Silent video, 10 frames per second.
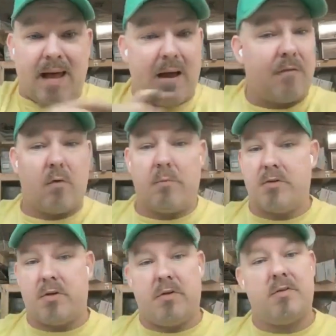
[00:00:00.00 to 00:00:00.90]

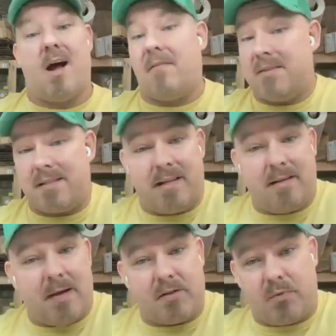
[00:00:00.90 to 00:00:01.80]
platforms you can use?
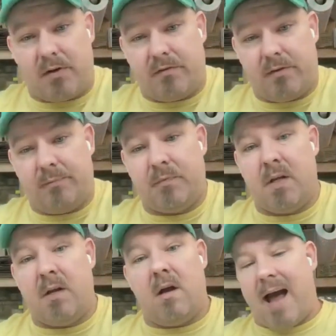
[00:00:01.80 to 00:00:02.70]
Obviously, eBay is one of them.
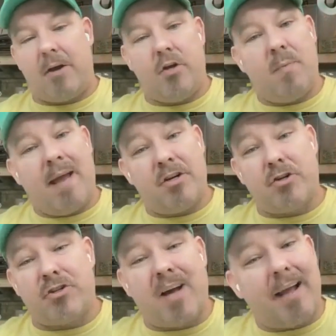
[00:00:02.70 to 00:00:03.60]
How do you
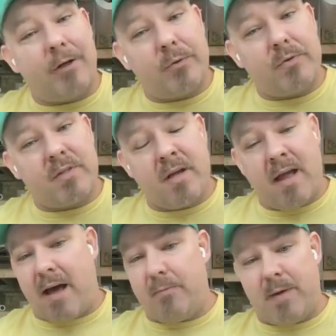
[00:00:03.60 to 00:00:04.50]
manage your titles?
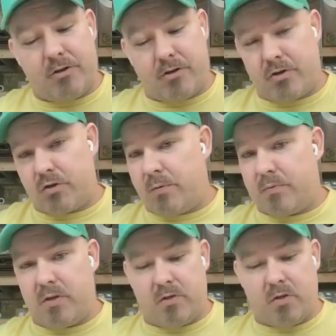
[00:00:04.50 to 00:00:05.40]
How do you manage your
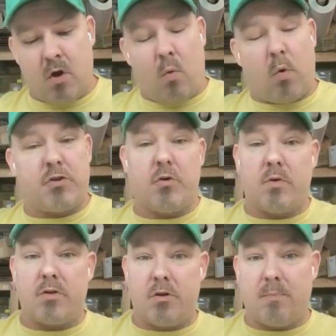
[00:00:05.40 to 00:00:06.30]
descriptions? What's
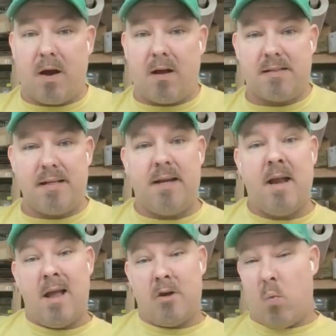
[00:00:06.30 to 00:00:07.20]
your return
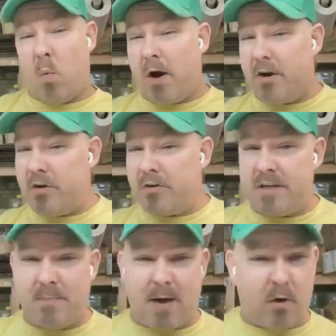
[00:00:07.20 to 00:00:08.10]
policy? Where do you
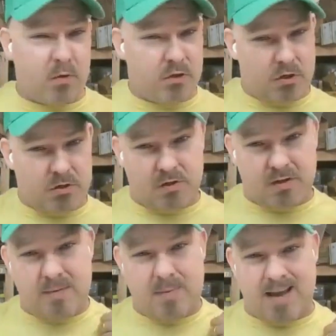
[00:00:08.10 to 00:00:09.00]
see better returns
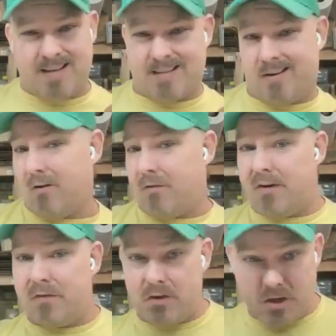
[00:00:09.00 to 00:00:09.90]
on eBay? Is it
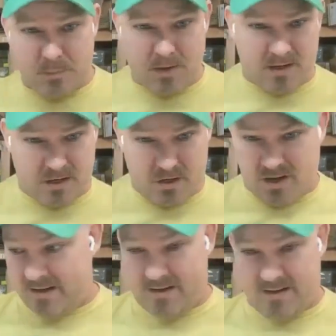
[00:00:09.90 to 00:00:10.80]
offering free shipping? Can you
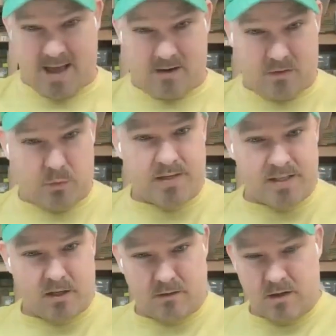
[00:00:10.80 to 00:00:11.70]
get into that, the
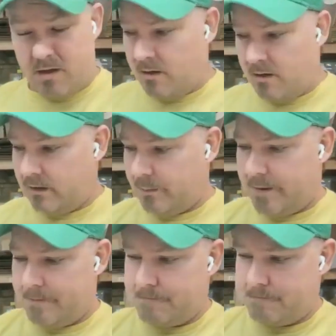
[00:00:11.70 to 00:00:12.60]
resell a little
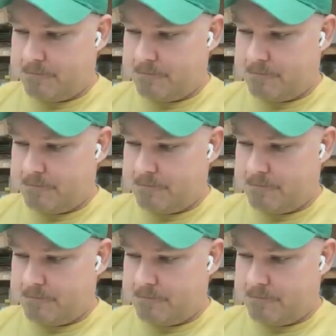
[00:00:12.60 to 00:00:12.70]
bit?